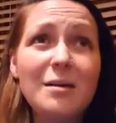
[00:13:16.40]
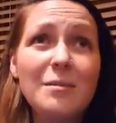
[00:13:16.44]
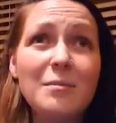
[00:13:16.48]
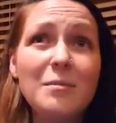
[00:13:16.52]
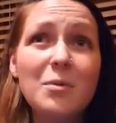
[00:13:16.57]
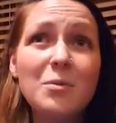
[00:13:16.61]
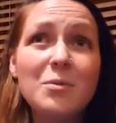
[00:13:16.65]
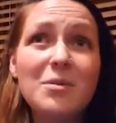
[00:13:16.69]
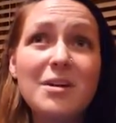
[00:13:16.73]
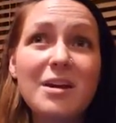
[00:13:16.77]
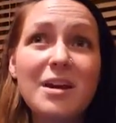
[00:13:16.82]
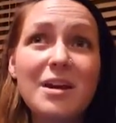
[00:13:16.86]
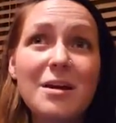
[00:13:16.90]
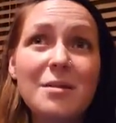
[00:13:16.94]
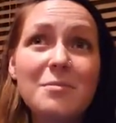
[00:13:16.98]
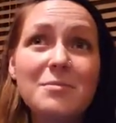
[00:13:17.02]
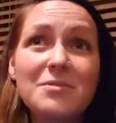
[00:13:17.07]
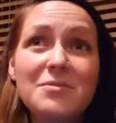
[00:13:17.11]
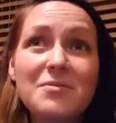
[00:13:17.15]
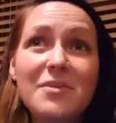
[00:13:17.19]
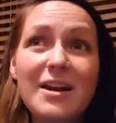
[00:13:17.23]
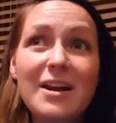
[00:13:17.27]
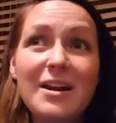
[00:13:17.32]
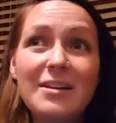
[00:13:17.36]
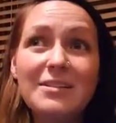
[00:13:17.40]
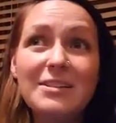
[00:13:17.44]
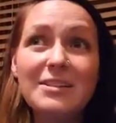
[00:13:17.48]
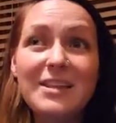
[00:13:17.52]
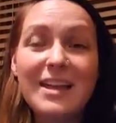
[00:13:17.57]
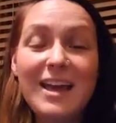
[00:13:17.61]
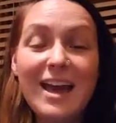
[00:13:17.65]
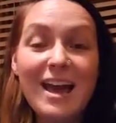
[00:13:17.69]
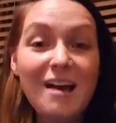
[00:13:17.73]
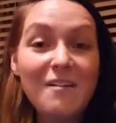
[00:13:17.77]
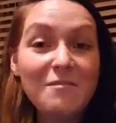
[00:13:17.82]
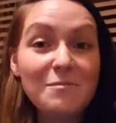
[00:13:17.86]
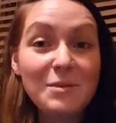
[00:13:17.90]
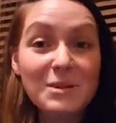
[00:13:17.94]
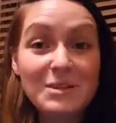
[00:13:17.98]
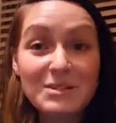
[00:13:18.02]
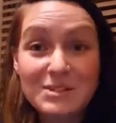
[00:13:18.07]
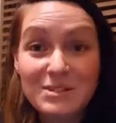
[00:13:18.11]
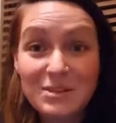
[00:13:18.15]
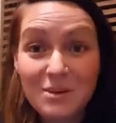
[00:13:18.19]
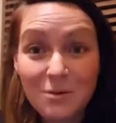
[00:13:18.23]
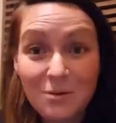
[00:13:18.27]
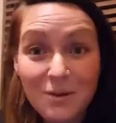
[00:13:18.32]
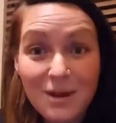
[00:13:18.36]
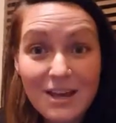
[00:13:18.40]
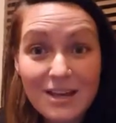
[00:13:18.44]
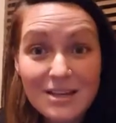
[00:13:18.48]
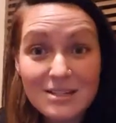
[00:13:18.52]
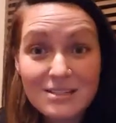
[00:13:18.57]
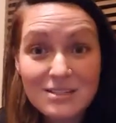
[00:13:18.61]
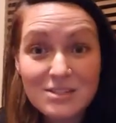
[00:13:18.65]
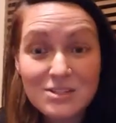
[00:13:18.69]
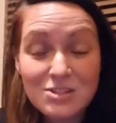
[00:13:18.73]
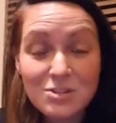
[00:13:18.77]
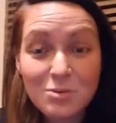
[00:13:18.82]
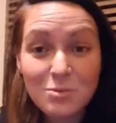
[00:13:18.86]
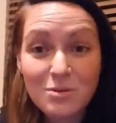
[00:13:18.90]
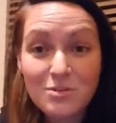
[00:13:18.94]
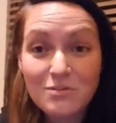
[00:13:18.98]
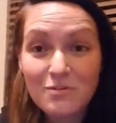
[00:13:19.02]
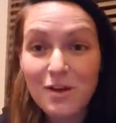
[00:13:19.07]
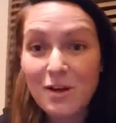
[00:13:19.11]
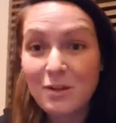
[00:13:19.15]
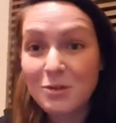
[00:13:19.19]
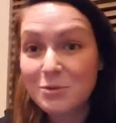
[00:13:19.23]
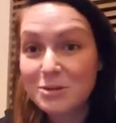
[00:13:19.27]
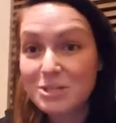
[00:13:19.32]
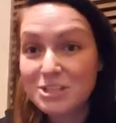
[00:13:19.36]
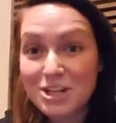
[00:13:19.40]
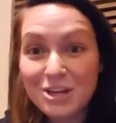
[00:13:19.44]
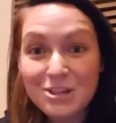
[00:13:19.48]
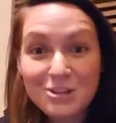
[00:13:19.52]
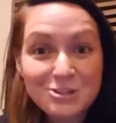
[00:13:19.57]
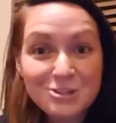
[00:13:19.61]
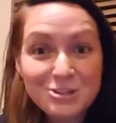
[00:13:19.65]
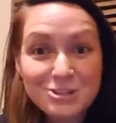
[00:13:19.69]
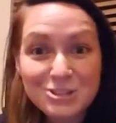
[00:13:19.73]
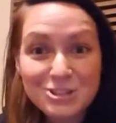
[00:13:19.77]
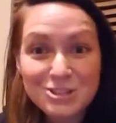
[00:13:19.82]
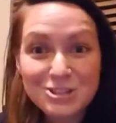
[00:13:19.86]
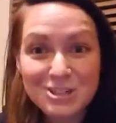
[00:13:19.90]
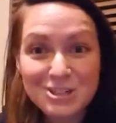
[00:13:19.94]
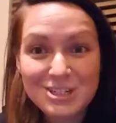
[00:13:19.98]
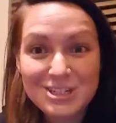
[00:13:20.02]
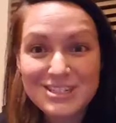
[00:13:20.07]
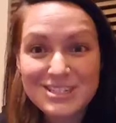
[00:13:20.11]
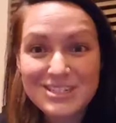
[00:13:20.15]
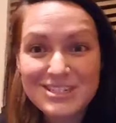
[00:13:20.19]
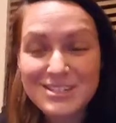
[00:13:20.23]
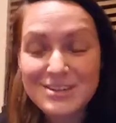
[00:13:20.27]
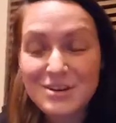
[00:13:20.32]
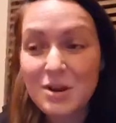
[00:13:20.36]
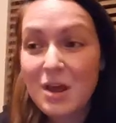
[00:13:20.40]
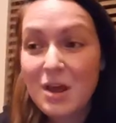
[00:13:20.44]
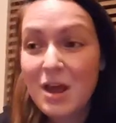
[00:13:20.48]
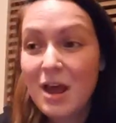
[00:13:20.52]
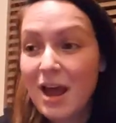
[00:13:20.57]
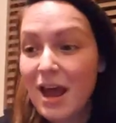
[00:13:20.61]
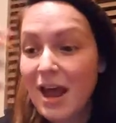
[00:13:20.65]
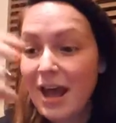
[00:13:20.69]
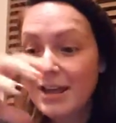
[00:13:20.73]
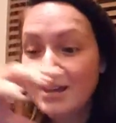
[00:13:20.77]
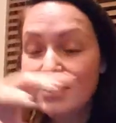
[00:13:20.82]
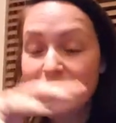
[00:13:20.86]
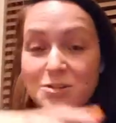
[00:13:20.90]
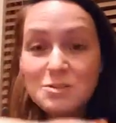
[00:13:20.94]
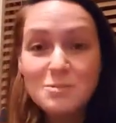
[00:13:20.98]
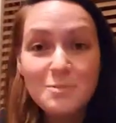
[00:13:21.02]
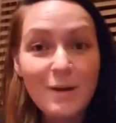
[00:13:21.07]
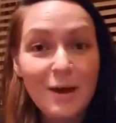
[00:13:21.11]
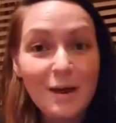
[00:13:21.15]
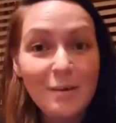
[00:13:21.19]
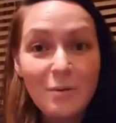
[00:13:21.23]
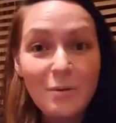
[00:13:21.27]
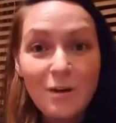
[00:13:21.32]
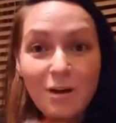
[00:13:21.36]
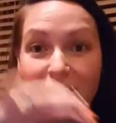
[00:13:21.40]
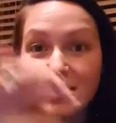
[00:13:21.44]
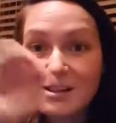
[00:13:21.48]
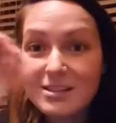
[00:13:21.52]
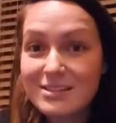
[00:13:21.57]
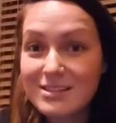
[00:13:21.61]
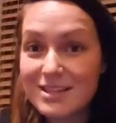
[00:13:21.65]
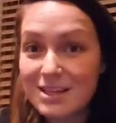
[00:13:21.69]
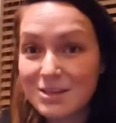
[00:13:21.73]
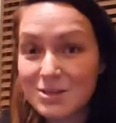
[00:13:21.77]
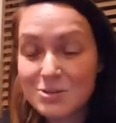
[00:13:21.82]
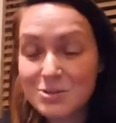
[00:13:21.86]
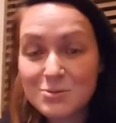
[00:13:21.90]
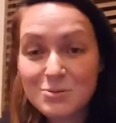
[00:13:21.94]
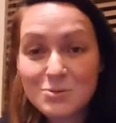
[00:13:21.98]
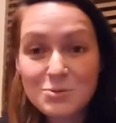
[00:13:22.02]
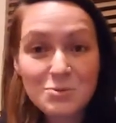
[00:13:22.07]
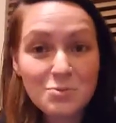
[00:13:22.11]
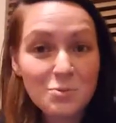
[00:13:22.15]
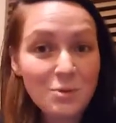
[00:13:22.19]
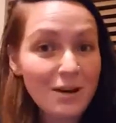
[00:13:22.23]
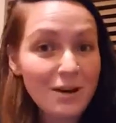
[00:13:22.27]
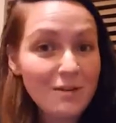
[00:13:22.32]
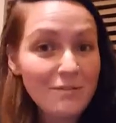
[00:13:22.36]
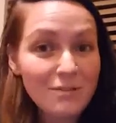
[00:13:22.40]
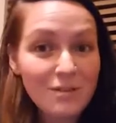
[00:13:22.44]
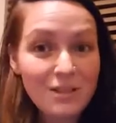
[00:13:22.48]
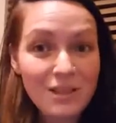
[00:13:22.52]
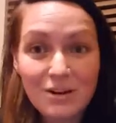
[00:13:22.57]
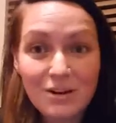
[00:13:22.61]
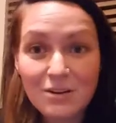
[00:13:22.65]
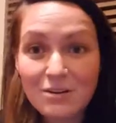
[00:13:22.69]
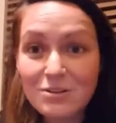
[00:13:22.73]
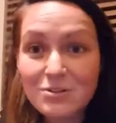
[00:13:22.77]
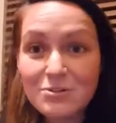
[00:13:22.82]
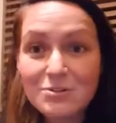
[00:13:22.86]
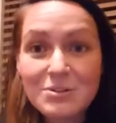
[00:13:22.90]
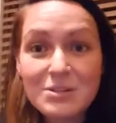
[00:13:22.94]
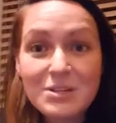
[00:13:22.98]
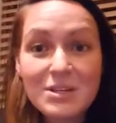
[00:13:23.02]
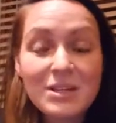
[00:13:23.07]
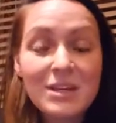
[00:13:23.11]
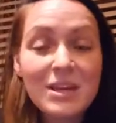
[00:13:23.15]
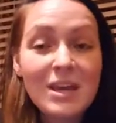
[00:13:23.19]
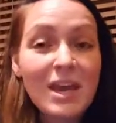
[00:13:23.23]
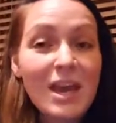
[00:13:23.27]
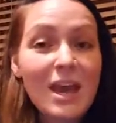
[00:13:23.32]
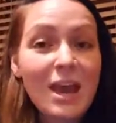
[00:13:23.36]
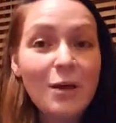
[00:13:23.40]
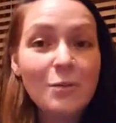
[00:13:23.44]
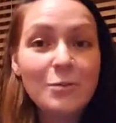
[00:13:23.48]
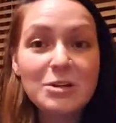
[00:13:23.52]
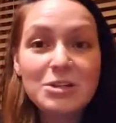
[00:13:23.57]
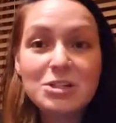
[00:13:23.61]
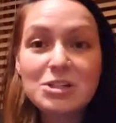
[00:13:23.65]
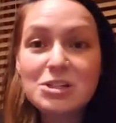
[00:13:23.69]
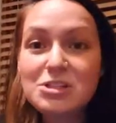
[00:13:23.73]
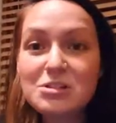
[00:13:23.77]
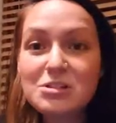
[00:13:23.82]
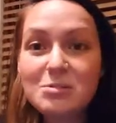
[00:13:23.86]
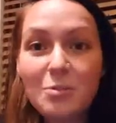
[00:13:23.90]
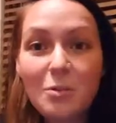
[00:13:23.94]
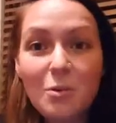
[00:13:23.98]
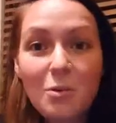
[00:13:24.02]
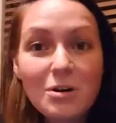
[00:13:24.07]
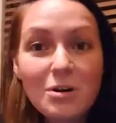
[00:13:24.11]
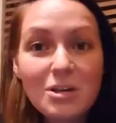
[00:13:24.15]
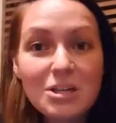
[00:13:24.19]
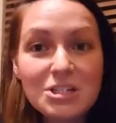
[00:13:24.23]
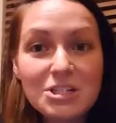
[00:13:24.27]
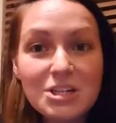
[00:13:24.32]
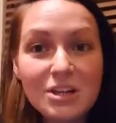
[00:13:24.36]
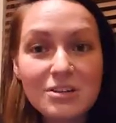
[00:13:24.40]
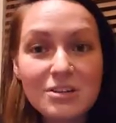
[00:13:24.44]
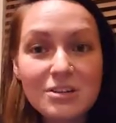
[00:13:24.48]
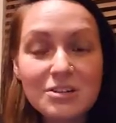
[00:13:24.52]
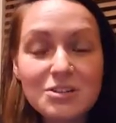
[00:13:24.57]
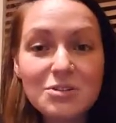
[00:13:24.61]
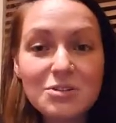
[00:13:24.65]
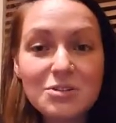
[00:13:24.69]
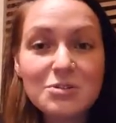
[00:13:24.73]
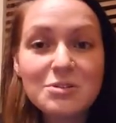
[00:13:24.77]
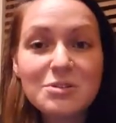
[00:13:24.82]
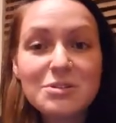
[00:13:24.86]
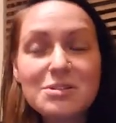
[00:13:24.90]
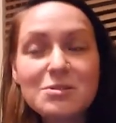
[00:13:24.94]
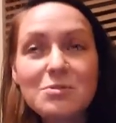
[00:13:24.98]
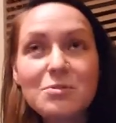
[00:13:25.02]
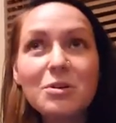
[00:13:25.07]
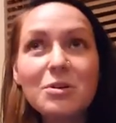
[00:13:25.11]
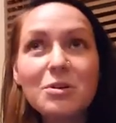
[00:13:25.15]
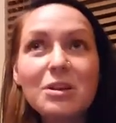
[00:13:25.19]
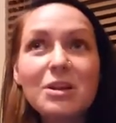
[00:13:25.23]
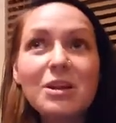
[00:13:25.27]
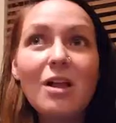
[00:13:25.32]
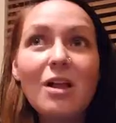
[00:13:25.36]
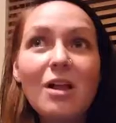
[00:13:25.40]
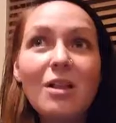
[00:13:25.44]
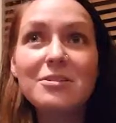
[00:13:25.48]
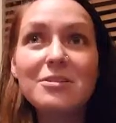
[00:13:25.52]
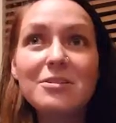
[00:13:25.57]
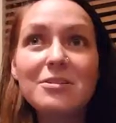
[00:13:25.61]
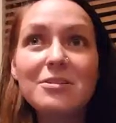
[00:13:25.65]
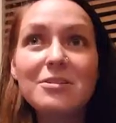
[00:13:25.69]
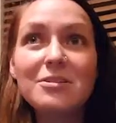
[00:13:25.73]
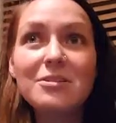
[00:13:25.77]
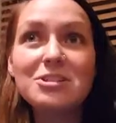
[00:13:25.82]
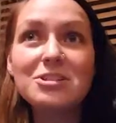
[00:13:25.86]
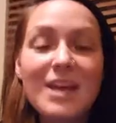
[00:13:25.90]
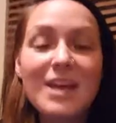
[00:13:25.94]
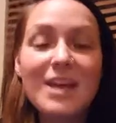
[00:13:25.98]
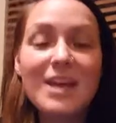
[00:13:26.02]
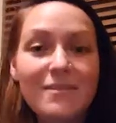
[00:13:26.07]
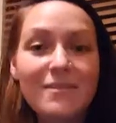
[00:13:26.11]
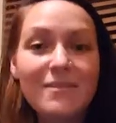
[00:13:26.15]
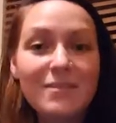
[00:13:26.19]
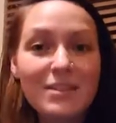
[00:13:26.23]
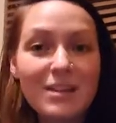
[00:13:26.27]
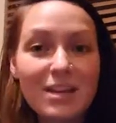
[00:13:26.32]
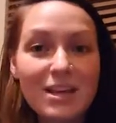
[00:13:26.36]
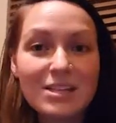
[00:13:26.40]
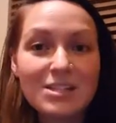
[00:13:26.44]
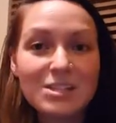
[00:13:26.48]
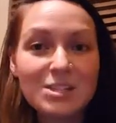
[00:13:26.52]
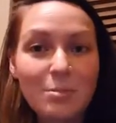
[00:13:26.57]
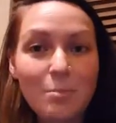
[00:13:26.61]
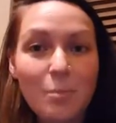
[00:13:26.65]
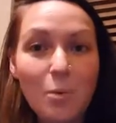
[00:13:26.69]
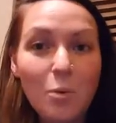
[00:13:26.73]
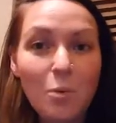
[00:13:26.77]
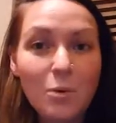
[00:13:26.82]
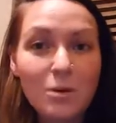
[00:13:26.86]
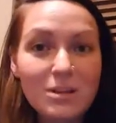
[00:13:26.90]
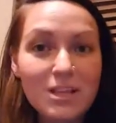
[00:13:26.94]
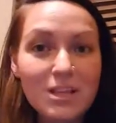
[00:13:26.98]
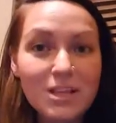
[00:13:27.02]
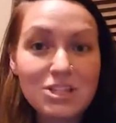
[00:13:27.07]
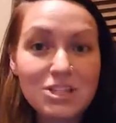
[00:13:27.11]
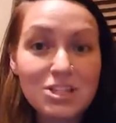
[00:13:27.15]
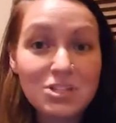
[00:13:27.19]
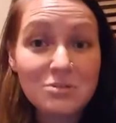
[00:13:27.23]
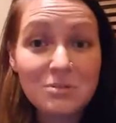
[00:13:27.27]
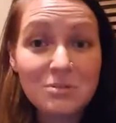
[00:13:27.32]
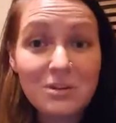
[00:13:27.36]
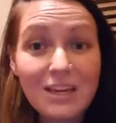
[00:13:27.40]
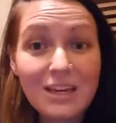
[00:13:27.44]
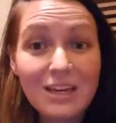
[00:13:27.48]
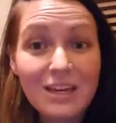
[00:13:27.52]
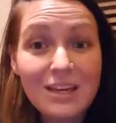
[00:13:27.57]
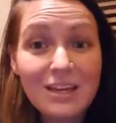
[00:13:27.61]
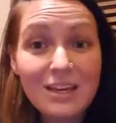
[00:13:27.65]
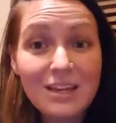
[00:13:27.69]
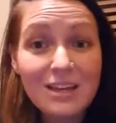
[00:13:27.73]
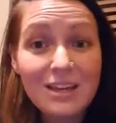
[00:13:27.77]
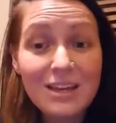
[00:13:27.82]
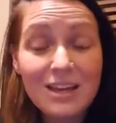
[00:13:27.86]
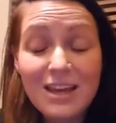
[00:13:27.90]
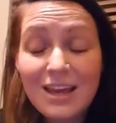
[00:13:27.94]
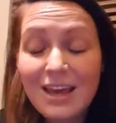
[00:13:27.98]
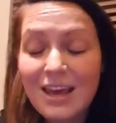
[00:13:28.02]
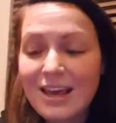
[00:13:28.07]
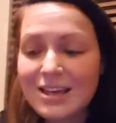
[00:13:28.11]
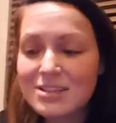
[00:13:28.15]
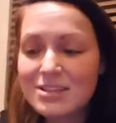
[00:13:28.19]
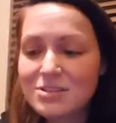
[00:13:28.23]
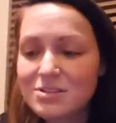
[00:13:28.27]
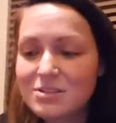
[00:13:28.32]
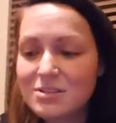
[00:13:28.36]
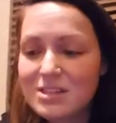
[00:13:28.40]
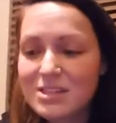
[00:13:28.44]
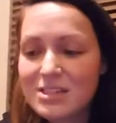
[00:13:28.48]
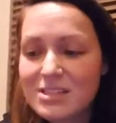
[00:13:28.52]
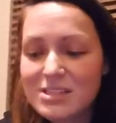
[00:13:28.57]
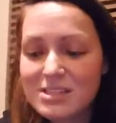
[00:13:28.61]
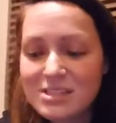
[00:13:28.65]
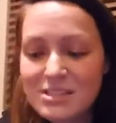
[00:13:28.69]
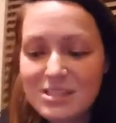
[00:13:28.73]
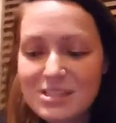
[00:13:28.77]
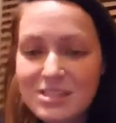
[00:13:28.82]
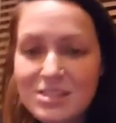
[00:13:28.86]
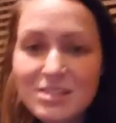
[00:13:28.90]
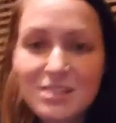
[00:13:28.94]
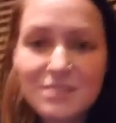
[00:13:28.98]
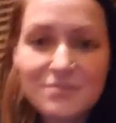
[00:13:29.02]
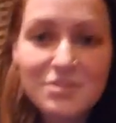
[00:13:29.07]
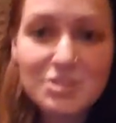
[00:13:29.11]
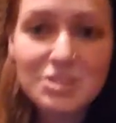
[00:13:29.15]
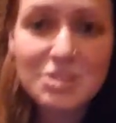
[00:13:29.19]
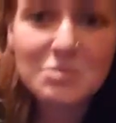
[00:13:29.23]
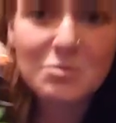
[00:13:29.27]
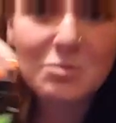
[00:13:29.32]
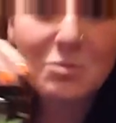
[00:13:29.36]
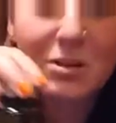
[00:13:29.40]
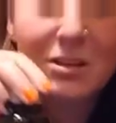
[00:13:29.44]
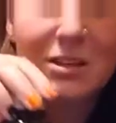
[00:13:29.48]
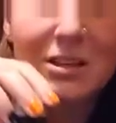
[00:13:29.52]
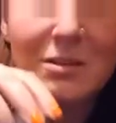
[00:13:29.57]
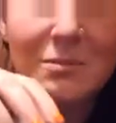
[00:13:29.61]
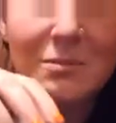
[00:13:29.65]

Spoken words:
we come to find out that they have PCOS, and so we follow each other's journeys, and I use my products, they use whatever they're using, and we just support each other. So it's really all about just having that support that you need. And so these have just really